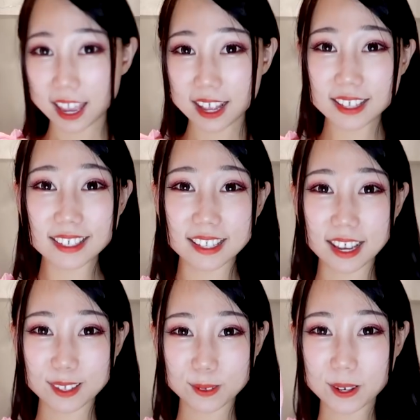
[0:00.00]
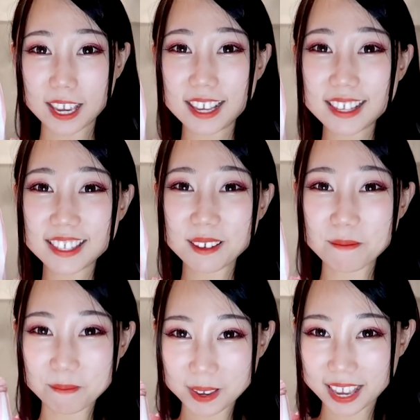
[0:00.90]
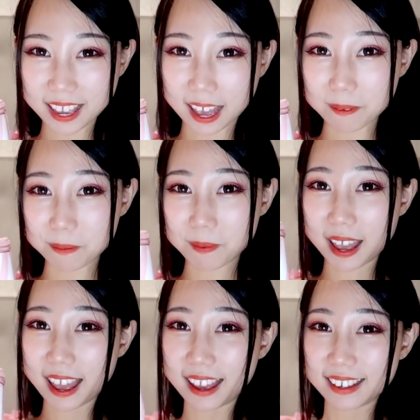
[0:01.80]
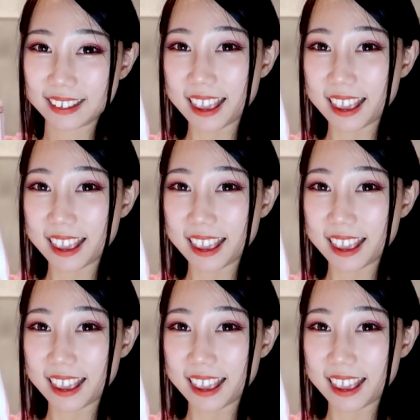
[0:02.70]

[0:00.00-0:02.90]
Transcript: And the next one is a makeup bag.